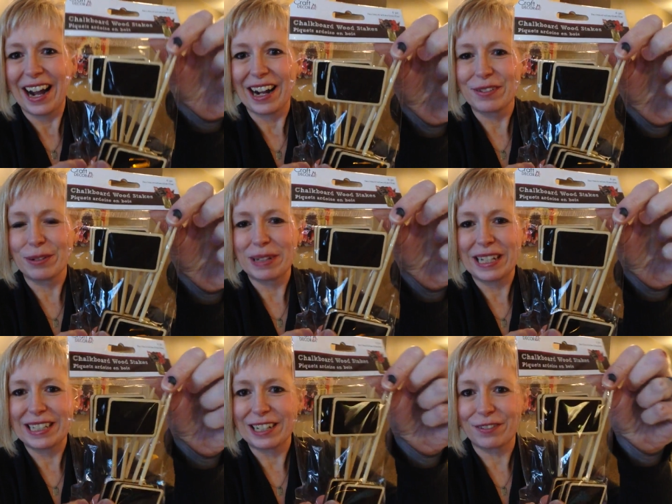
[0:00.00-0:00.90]
I will
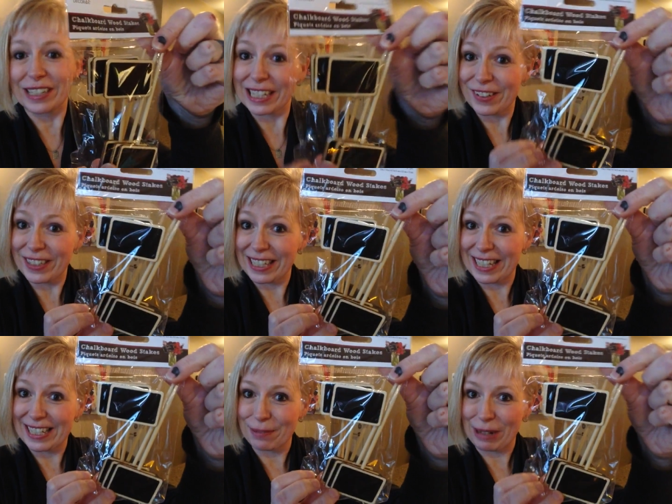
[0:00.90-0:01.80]
be definitely using
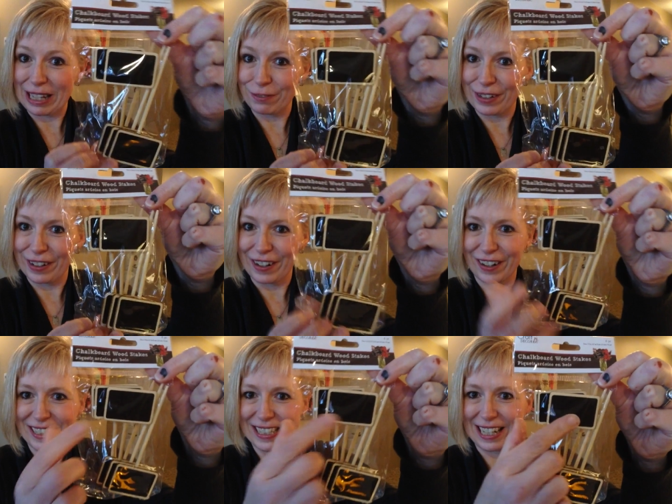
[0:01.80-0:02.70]
these in my little fairy gardens.